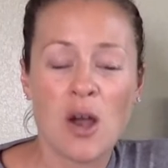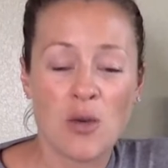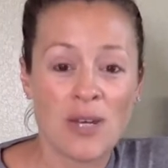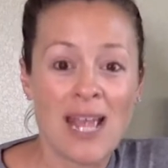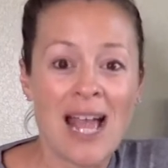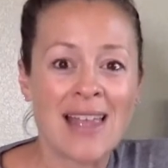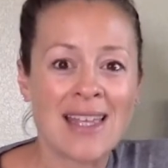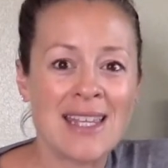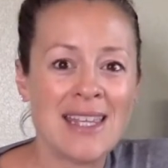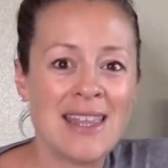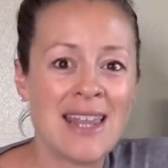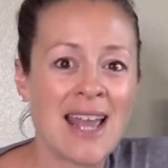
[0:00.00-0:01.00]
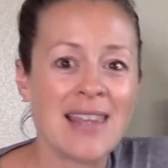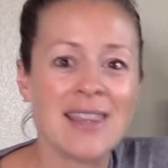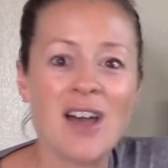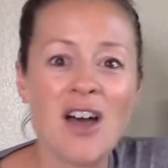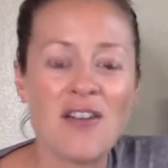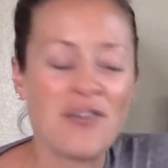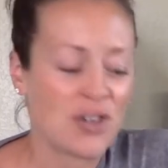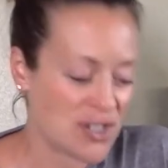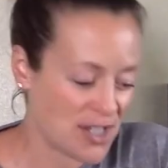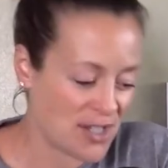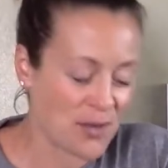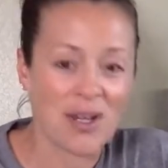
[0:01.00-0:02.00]
a reality that I love
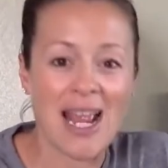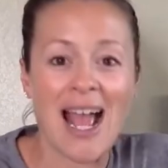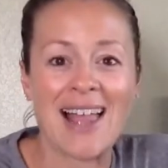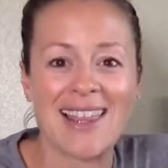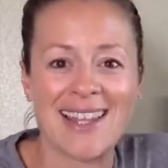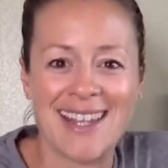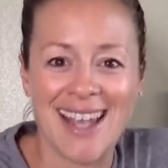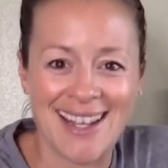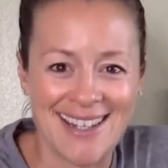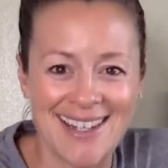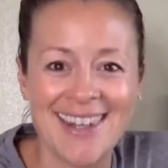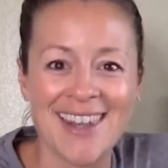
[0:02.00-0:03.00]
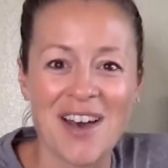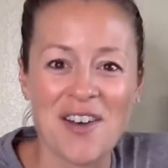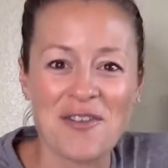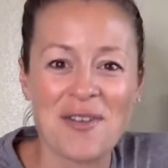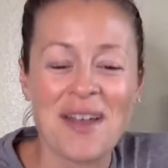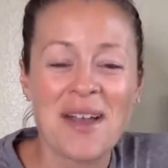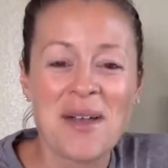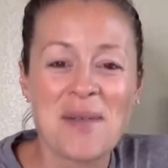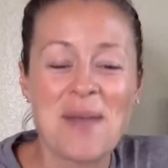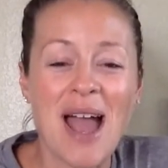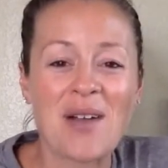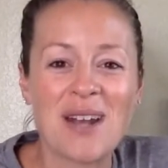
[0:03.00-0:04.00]
versus a reality I didn't love
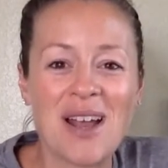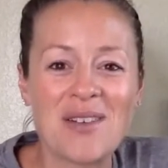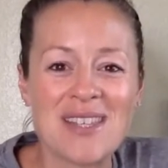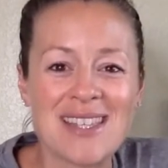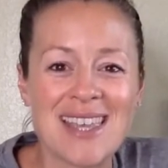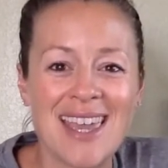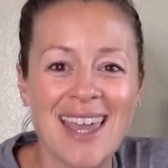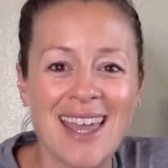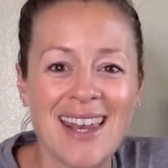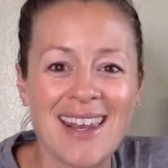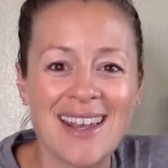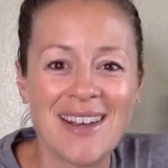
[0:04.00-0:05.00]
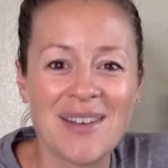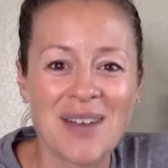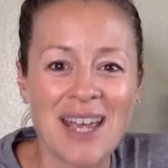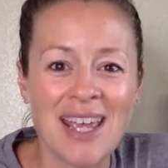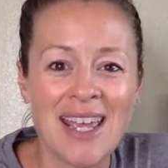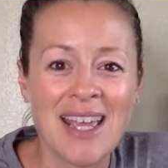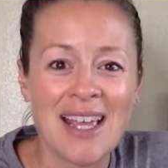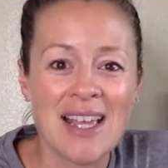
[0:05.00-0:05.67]
back when I was a kid, right?